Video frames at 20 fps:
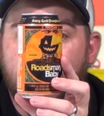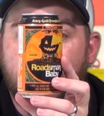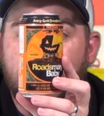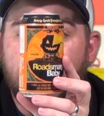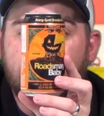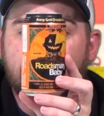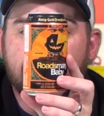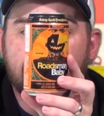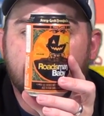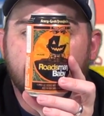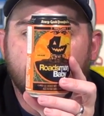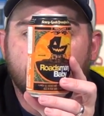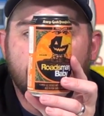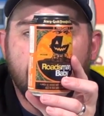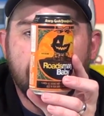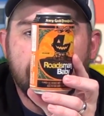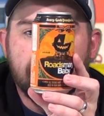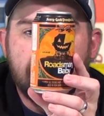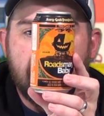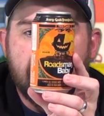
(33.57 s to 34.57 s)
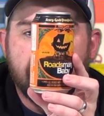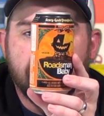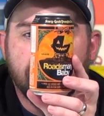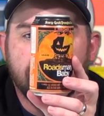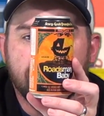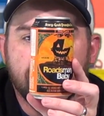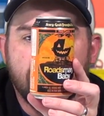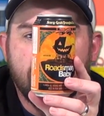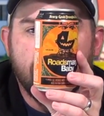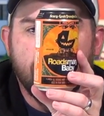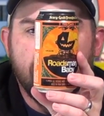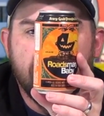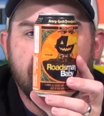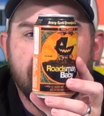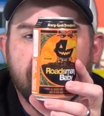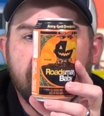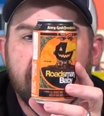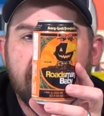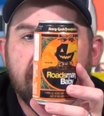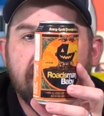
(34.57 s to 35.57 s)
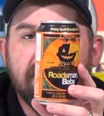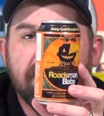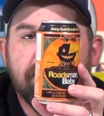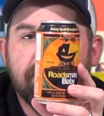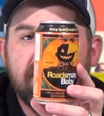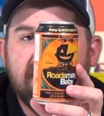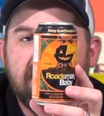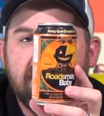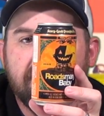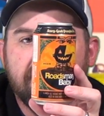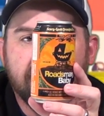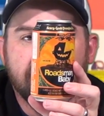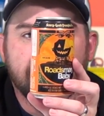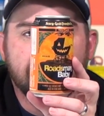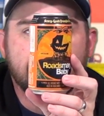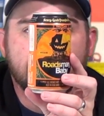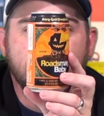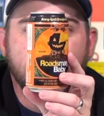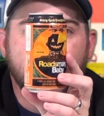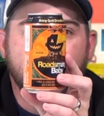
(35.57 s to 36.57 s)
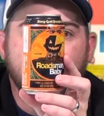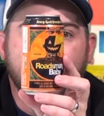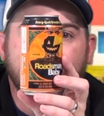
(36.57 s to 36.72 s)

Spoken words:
aged in rum barrels with vanilla beans.